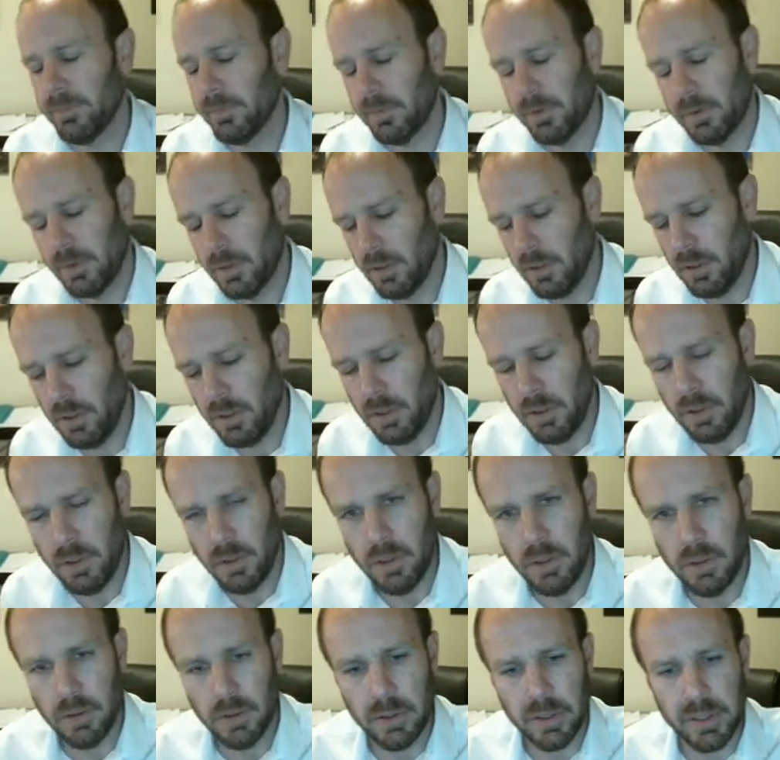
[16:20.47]
it.
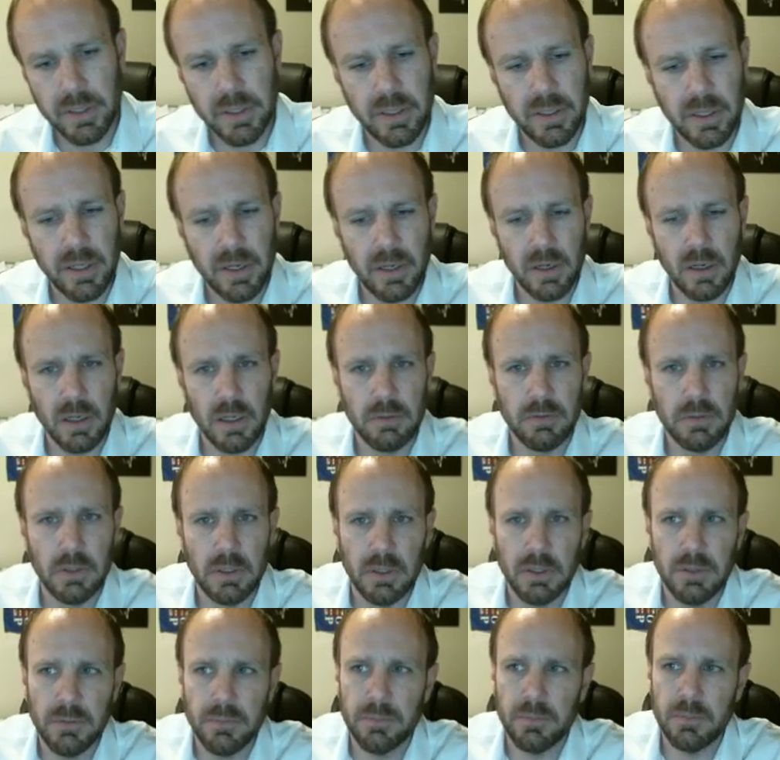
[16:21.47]
Getting off on
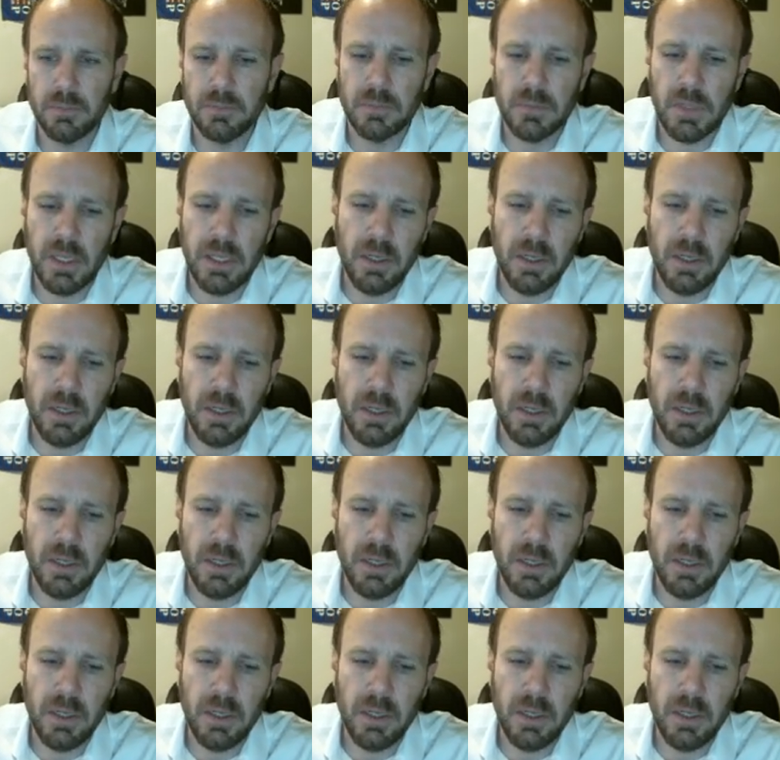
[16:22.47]
it.